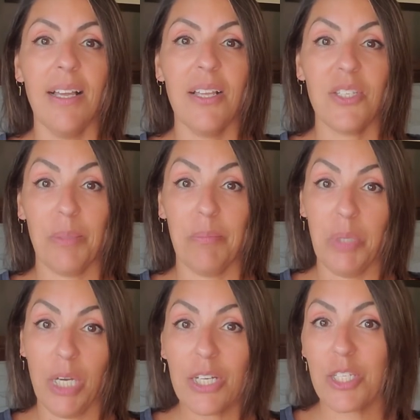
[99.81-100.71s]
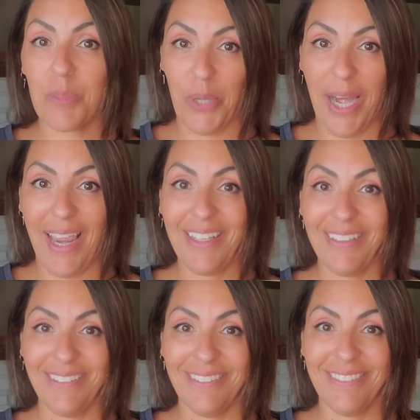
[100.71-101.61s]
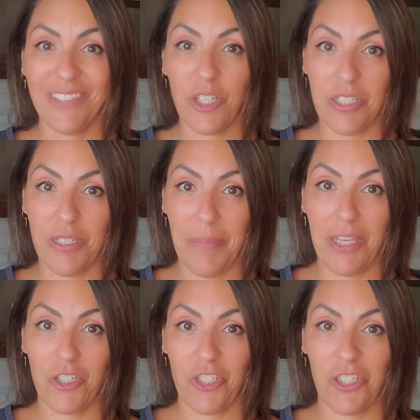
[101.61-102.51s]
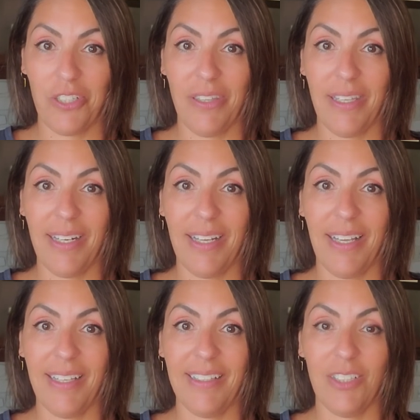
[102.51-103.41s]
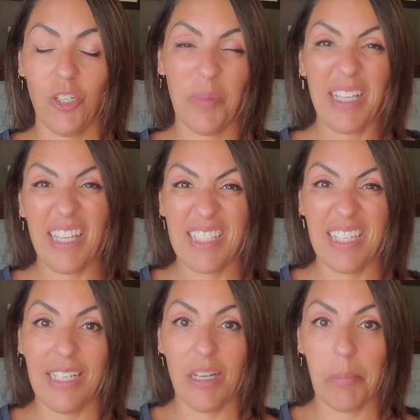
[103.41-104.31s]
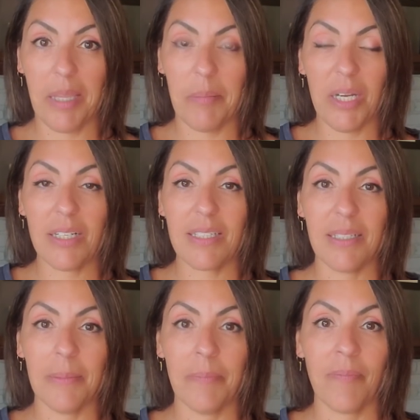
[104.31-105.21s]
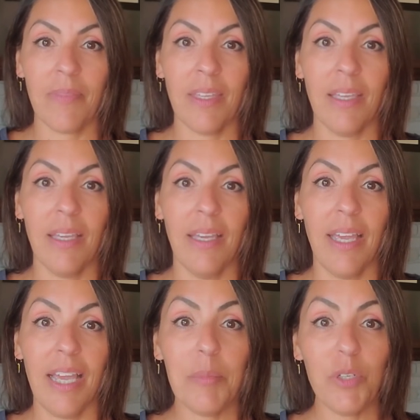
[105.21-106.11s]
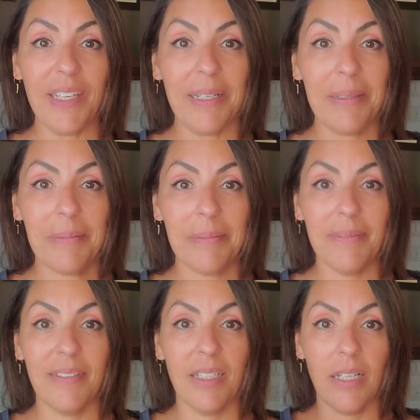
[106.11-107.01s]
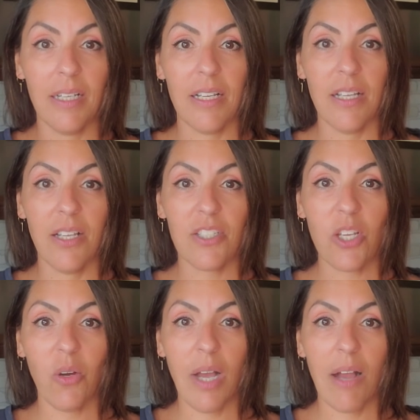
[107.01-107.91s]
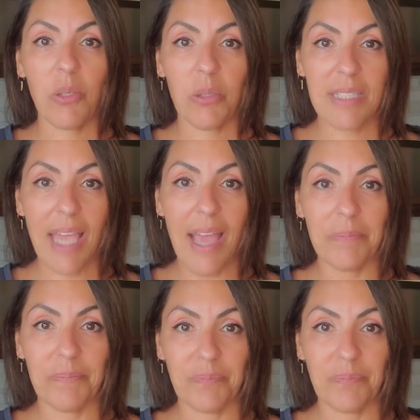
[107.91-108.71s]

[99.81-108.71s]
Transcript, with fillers: some bug spray just to make sure that uh, nobody gets eaten up by the bugs, and a movie. So how cool is that?